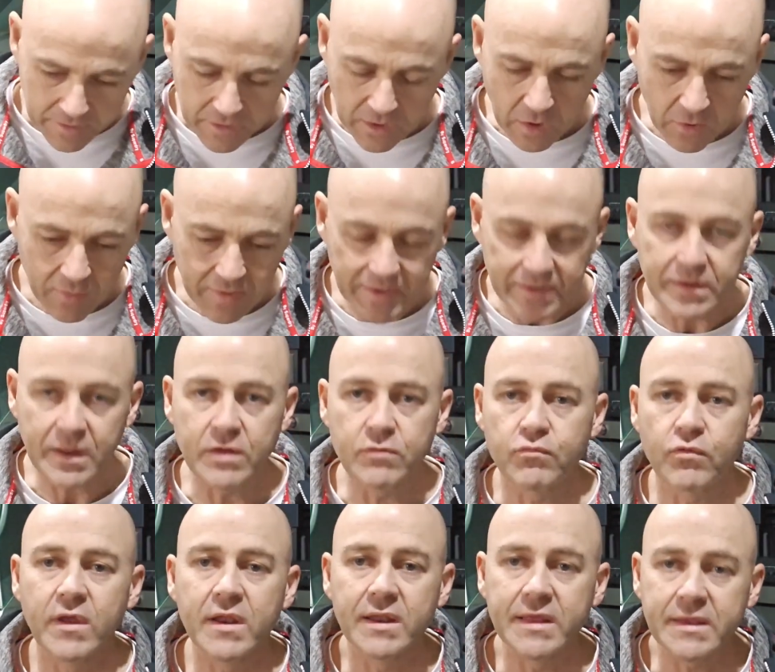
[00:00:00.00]
know, it
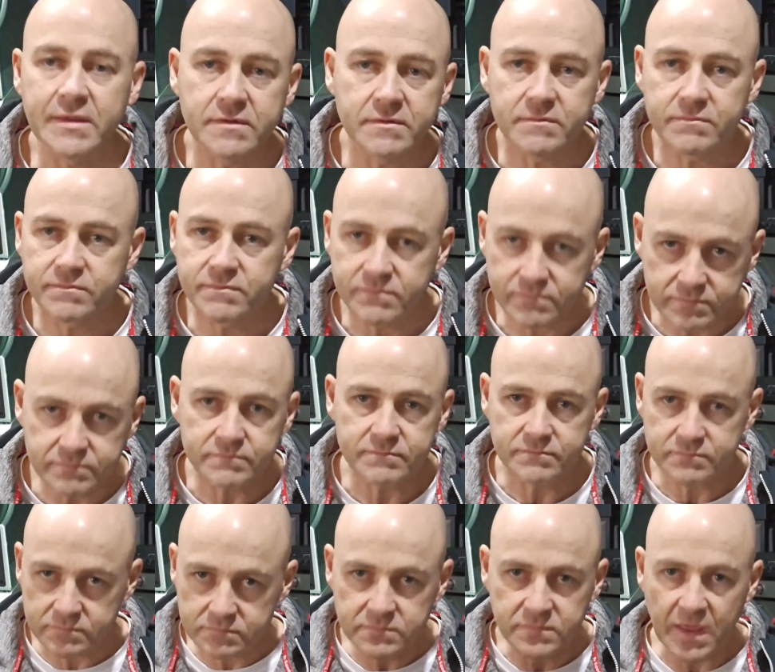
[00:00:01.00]
really,
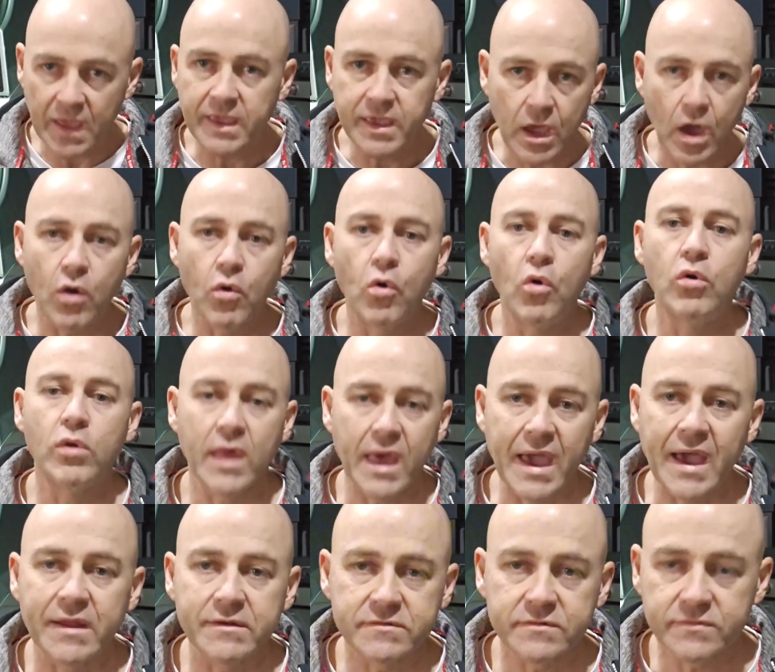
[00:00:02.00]
they go all
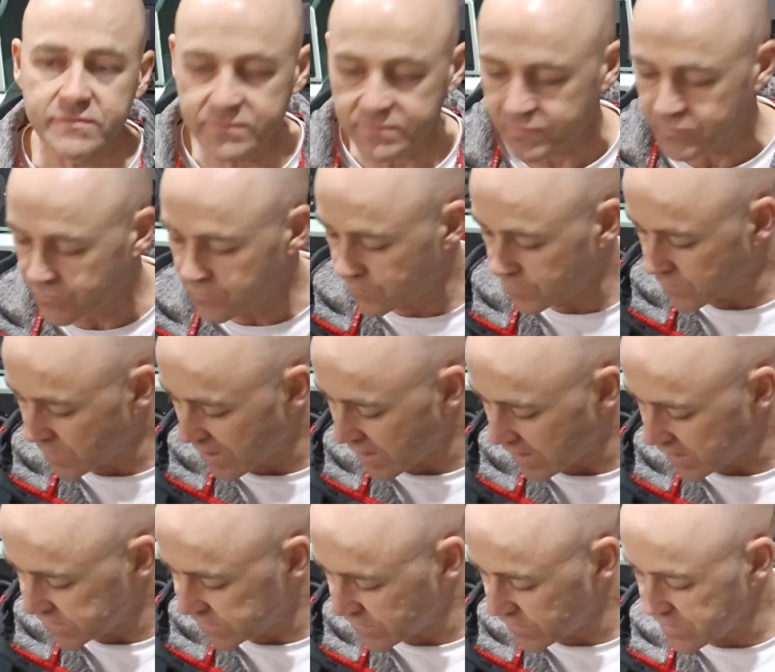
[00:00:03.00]
out
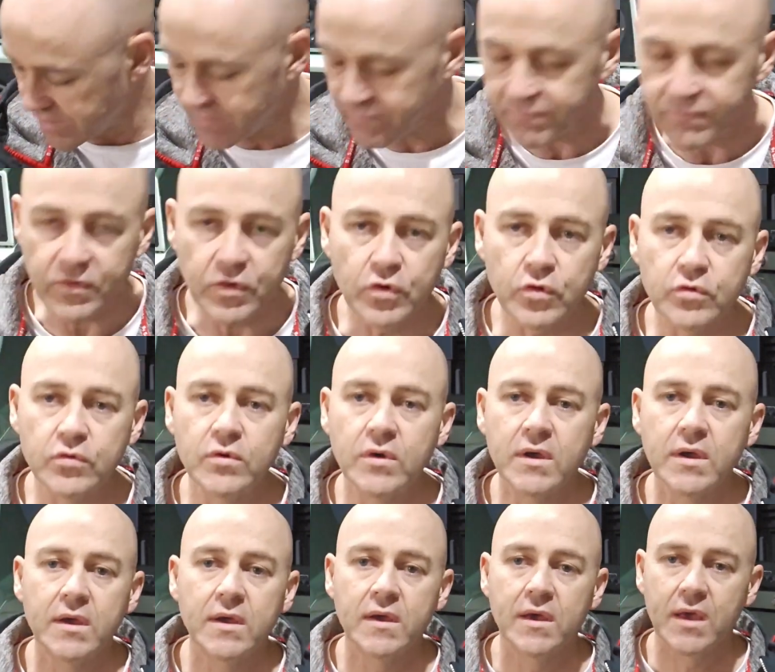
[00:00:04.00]
to give you
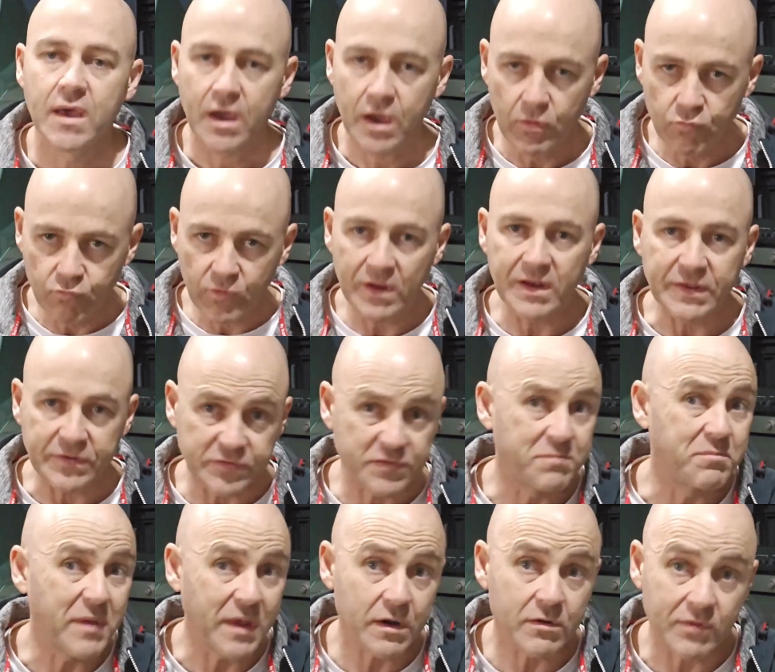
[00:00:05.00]
a real
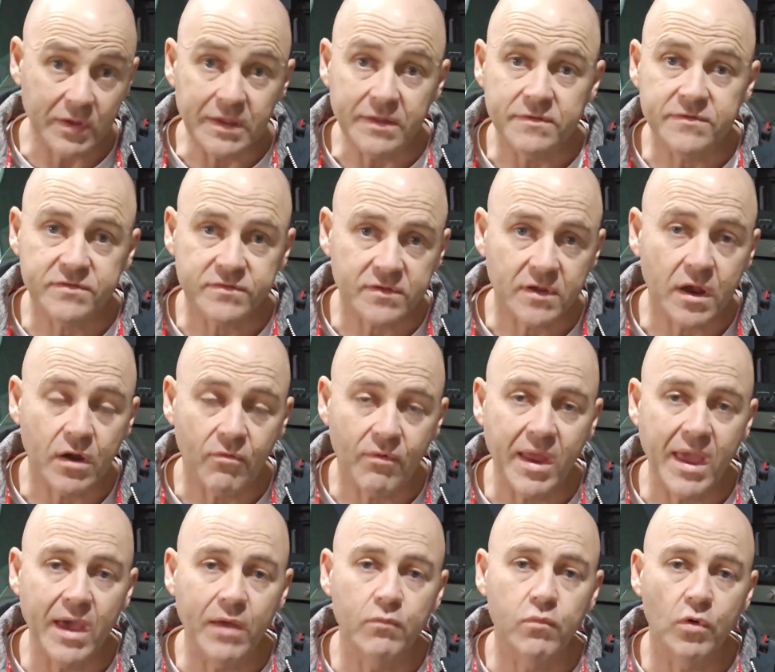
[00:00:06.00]
experience
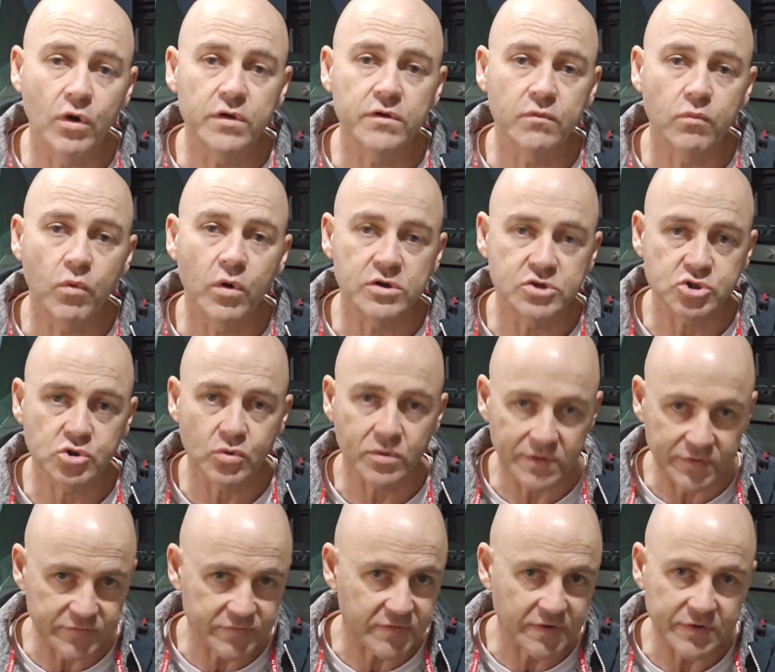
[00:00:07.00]
around what you're
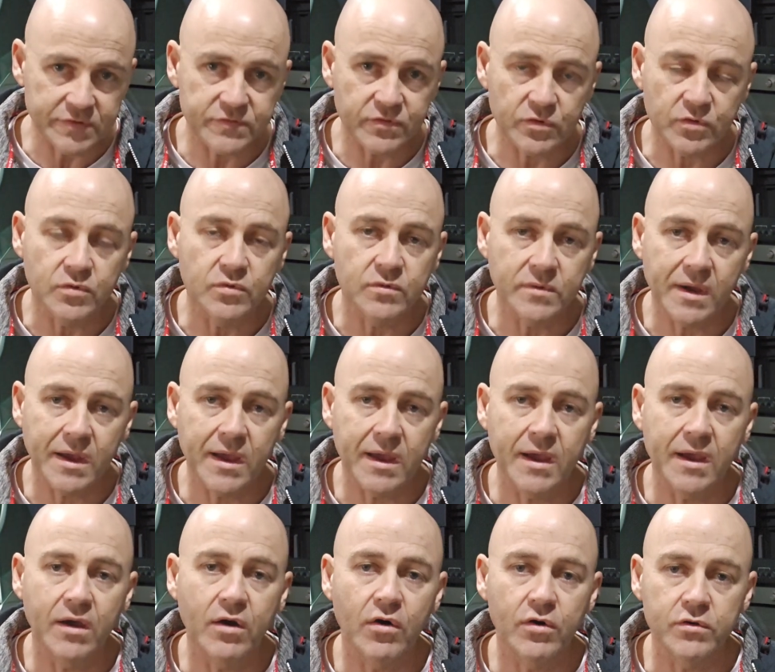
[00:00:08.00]
listening to
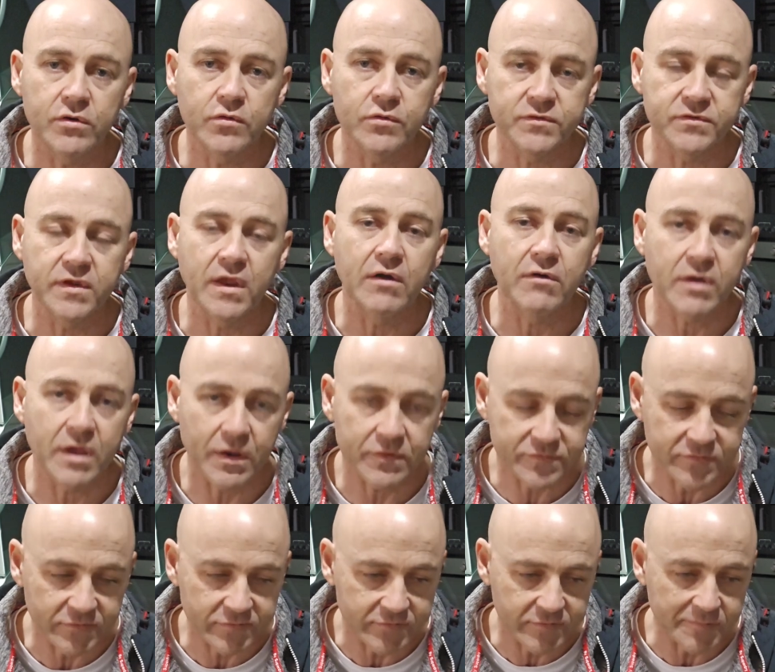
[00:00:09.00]
on your stereo
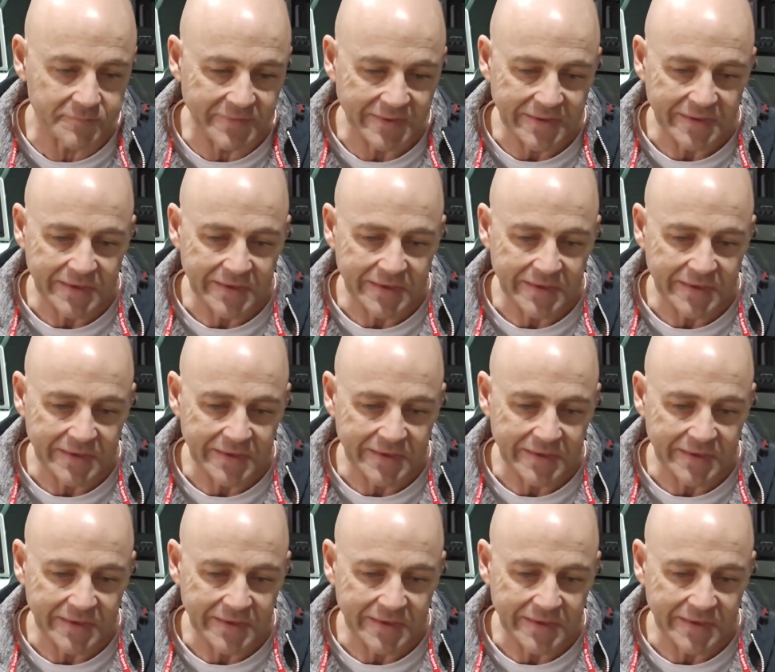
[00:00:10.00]
system.